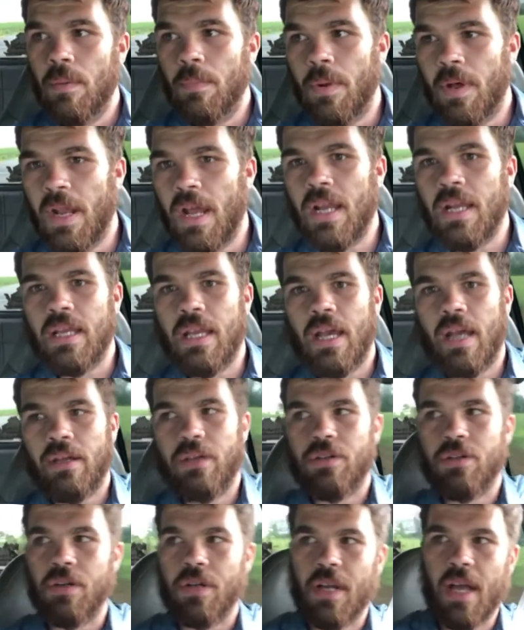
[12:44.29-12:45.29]
but any
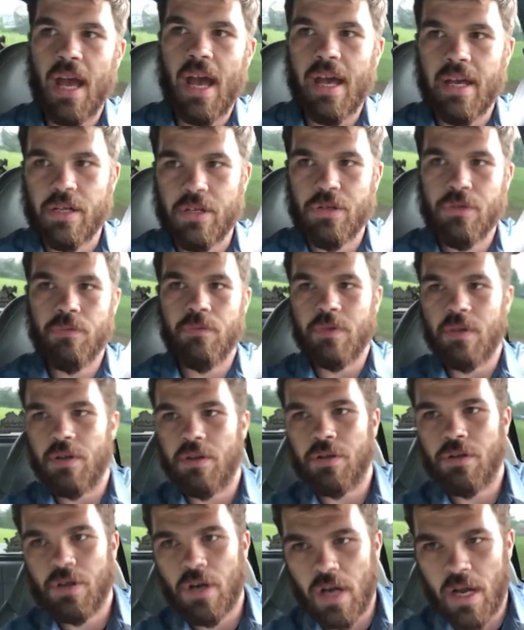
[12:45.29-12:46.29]
extra cash when
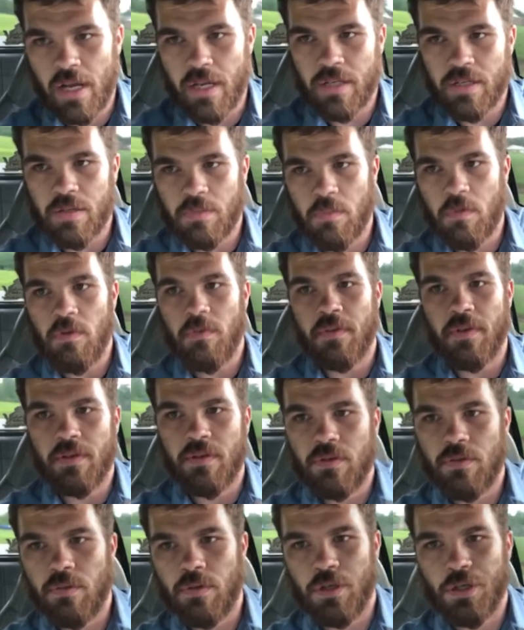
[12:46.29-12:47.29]
you're trying to move
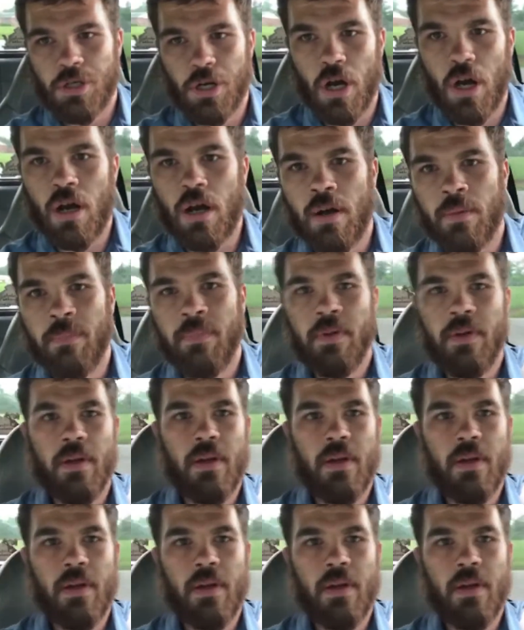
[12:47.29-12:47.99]
into a shop